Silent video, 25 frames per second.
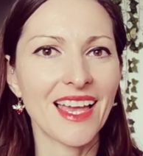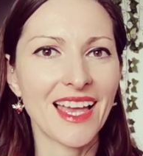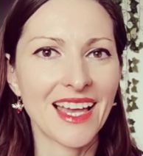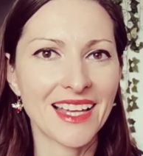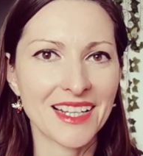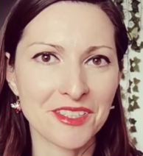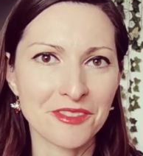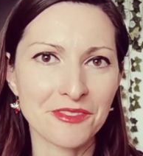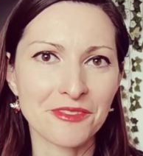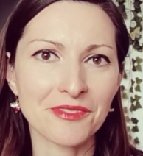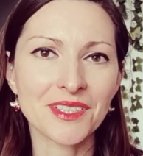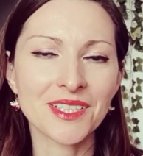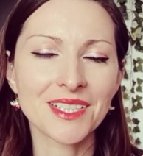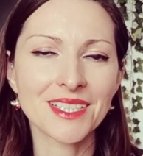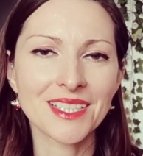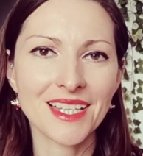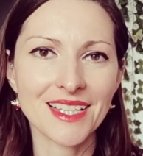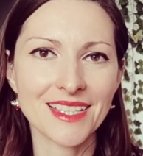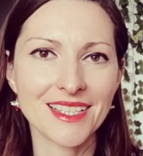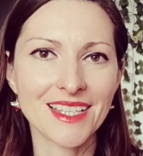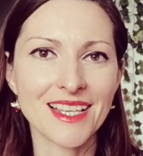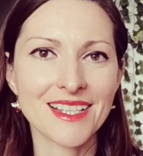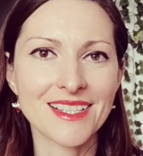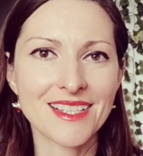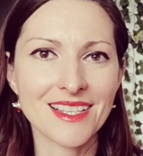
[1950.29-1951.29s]
And I feel
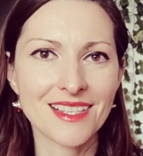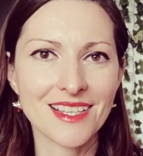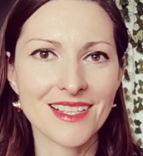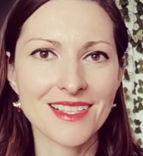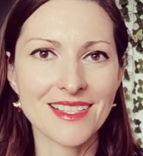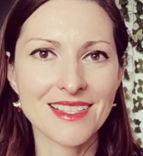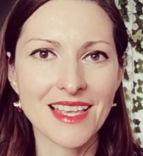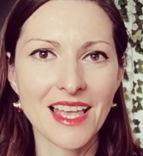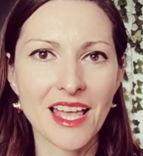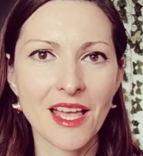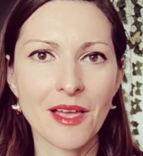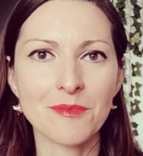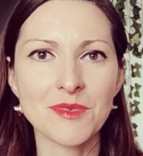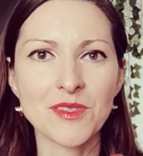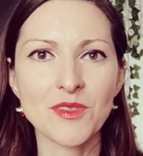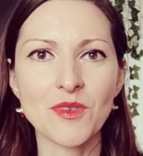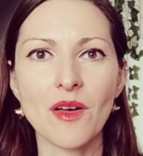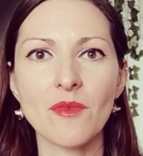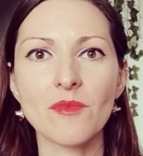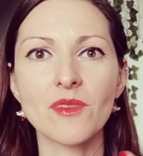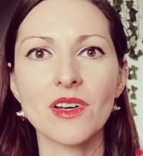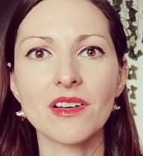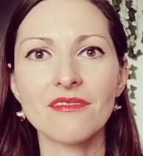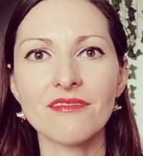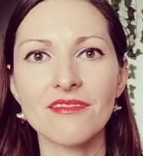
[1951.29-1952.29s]
that it's the same. So
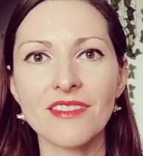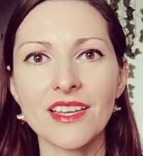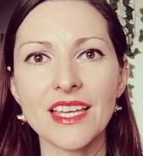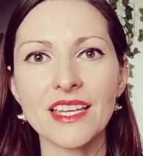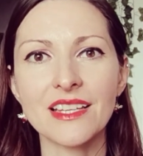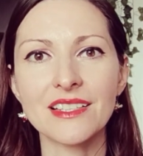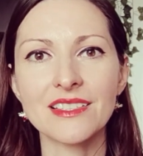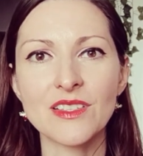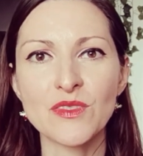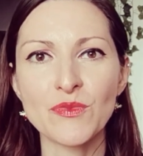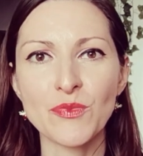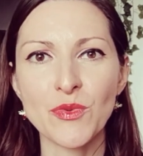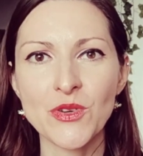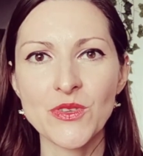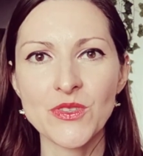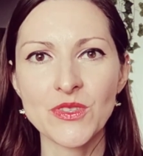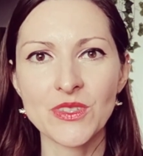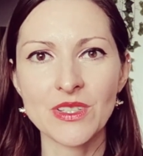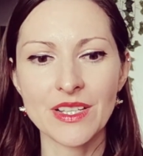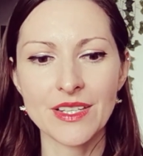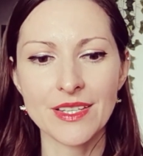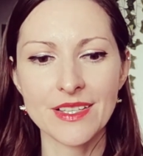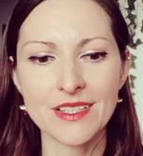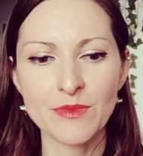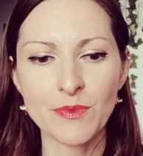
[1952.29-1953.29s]
I'm conveying this
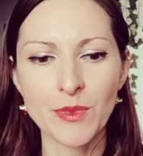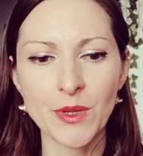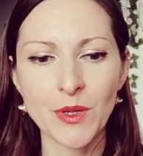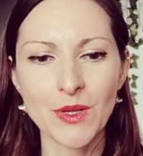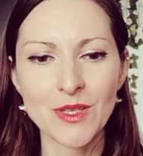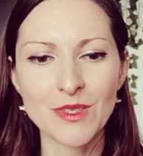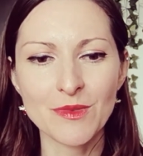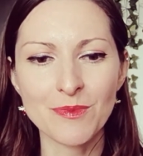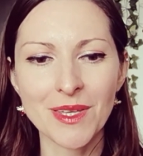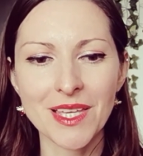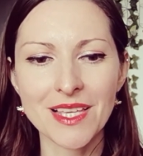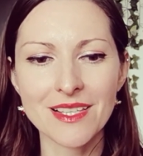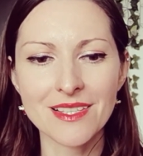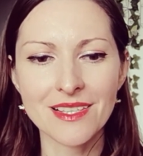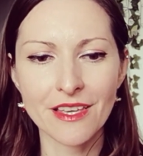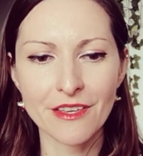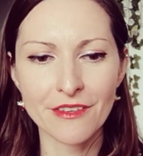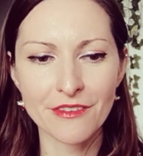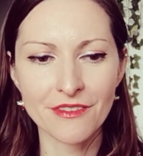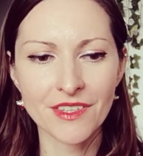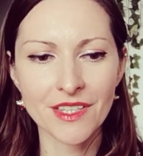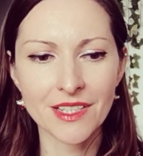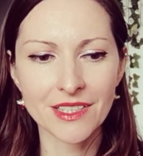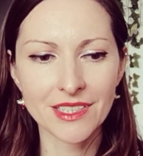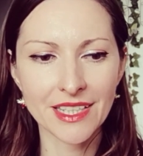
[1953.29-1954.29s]
personal experience because
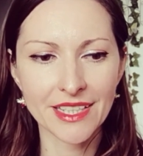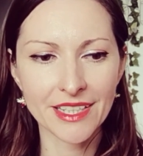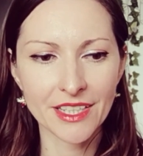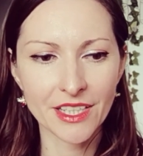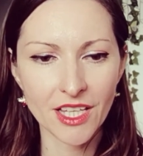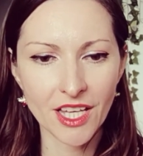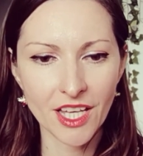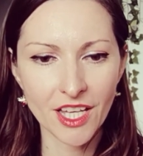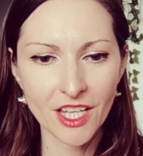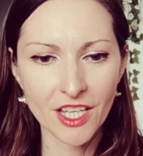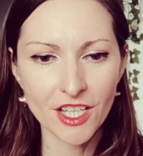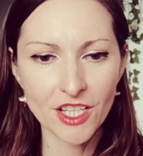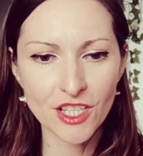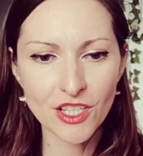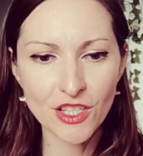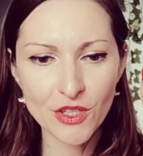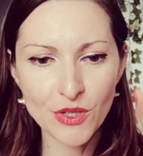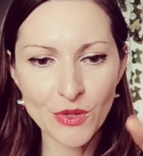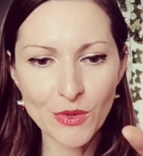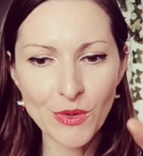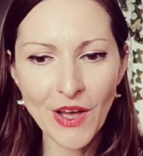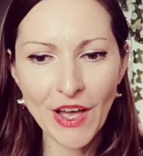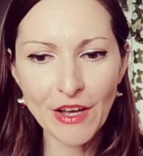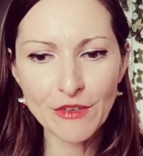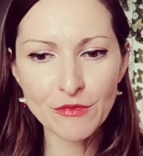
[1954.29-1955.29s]
I feel like
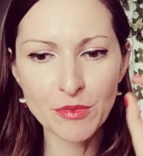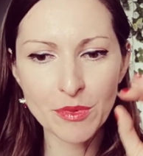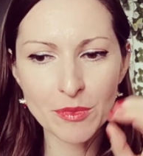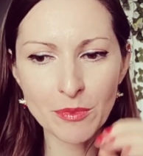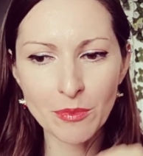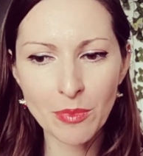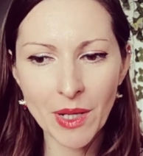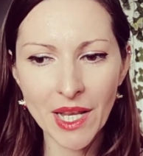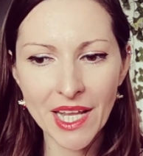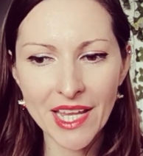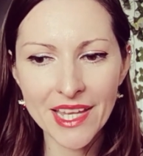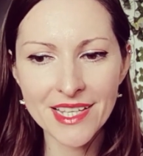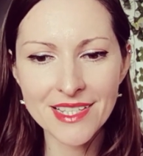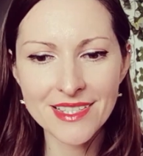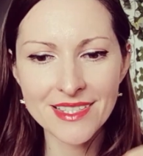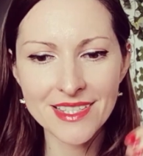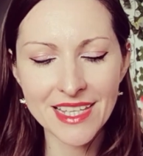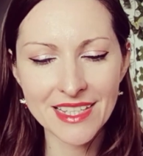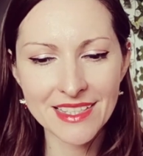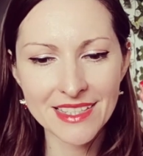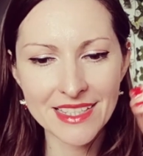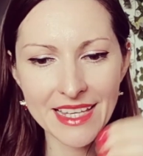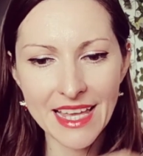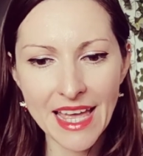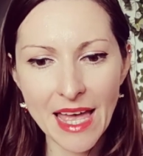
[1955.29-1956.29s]
you have been placed
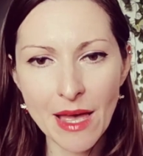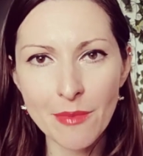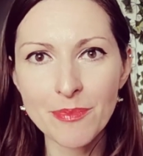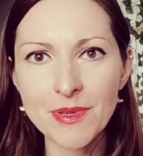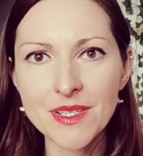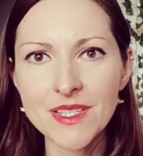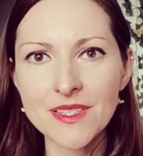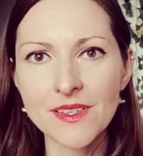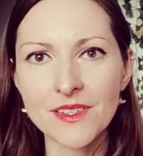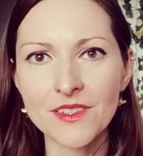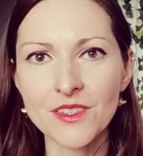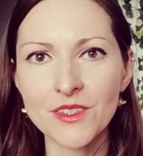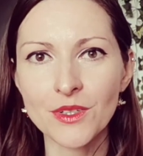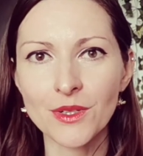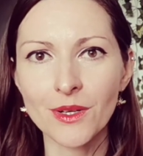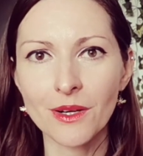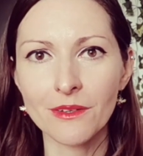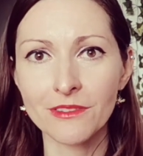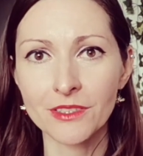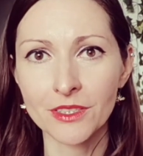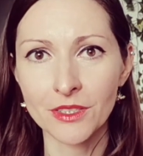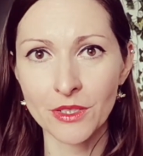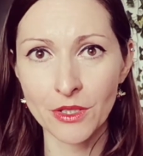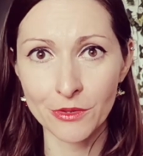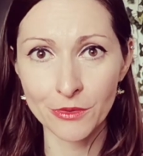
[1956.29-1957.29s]
in the epicenter
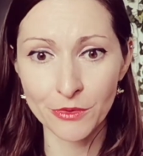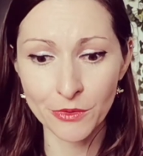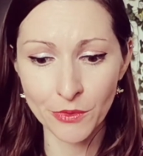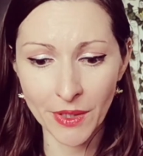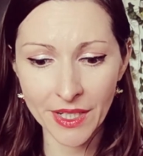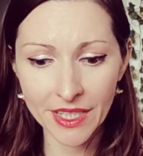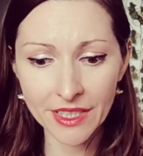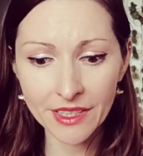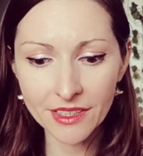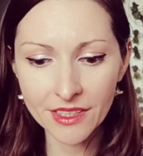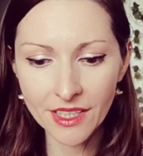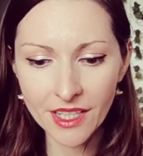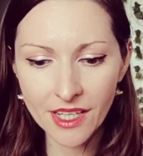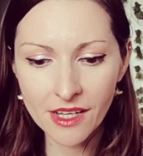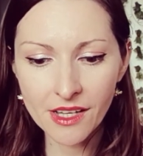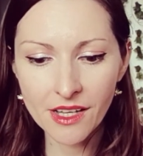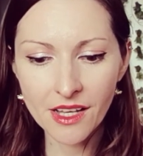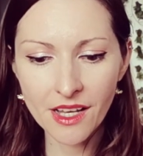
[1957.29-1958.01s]
of an earthquake,